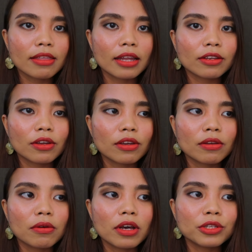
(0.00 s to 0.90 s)
that
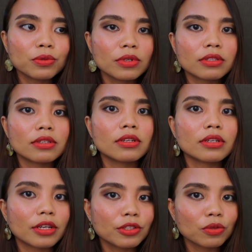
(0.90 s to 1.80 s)
as soon as
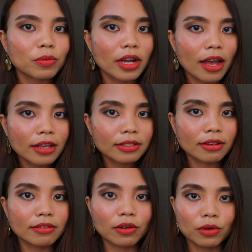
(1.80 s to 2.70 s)
the customer
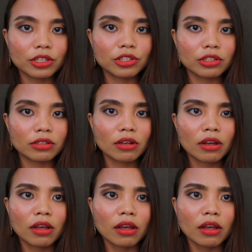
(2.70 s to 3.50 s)
asks the question,